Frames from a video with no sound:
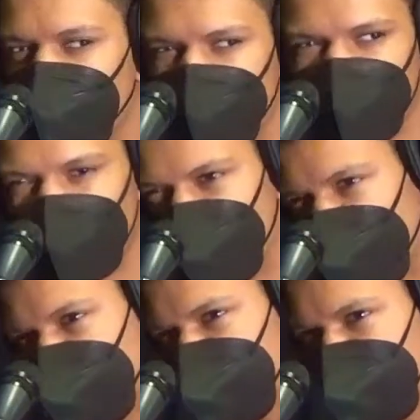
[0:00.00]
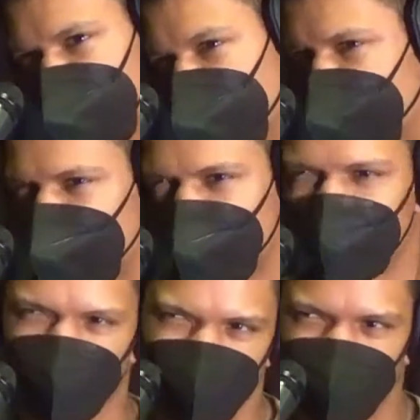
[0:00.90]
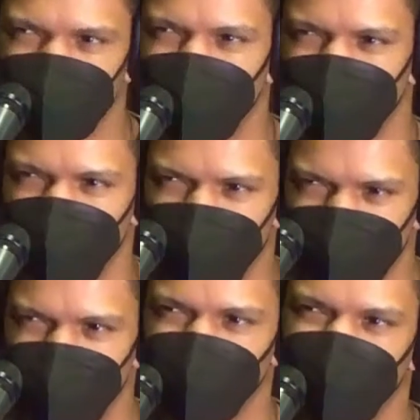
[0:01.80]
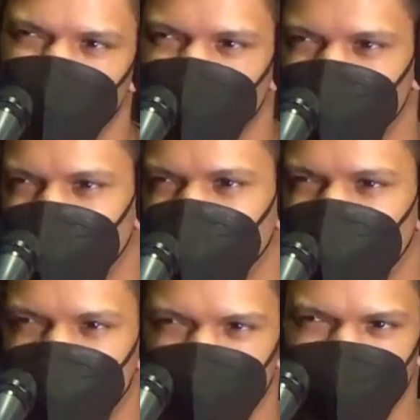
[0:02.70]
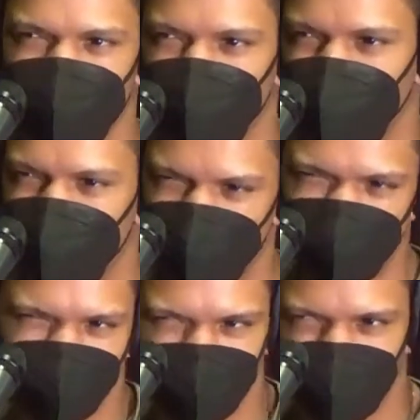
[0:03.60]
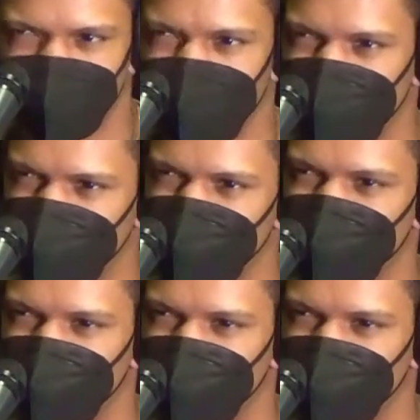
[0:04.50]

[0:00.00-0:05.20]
you pay attention to the protest that happened in Seattle back in summer? Did you participate in any of that stuff?